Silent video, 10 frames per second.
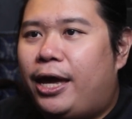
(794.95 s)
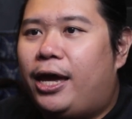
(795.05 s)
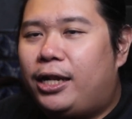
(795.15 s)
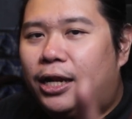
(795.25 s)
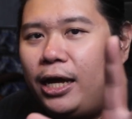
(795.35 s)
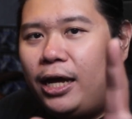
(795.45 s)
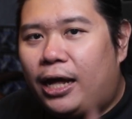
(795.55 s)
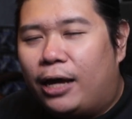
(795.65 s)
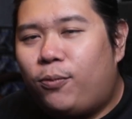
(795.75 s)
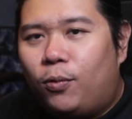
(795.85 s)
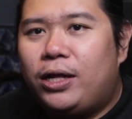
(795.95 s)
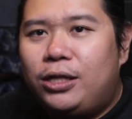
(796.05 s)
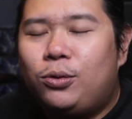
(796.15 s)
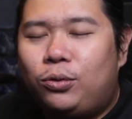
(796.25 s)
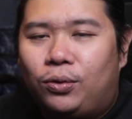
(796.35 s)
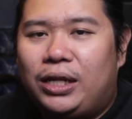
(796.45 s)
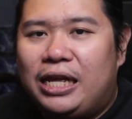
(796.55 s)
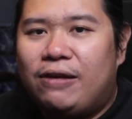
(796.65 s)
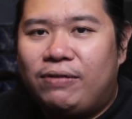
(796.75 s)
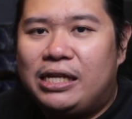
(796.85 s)
And I want you to
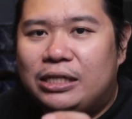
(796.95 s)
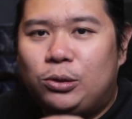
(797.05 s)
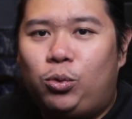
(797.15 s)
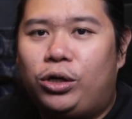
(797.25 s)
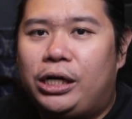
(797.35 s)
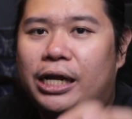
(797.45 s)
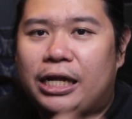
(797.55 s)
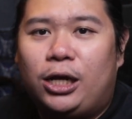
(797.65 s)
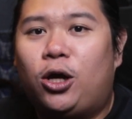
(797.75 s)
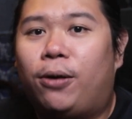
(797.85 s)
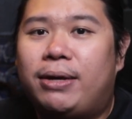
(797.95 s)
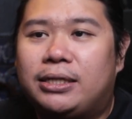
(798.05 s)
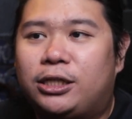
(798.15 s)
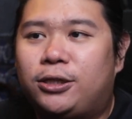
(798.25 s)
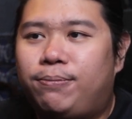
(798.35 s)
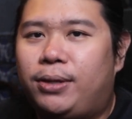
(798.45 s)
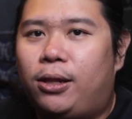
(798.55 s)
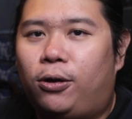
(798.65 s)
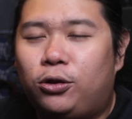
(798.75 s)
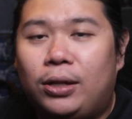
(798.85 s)
leave this word in the comment section
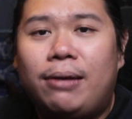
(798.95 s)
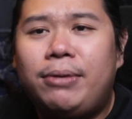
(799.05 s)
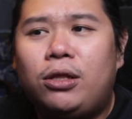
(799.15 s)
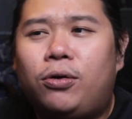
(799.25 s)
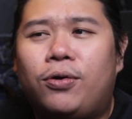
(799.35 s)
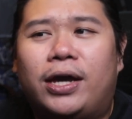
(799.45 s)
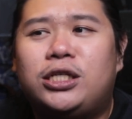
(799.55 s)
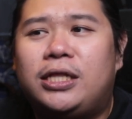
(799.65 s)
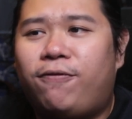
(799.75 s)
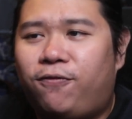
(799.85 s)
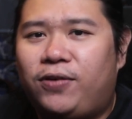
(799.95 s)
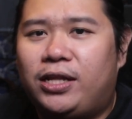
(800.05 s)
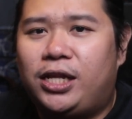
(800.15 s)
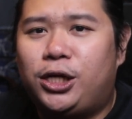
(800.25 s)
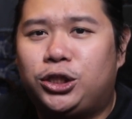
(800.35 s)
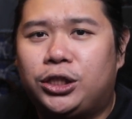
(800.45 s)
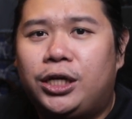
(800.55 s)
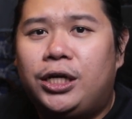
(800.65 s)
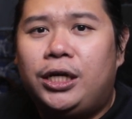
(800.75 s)
below to let me know you actually finished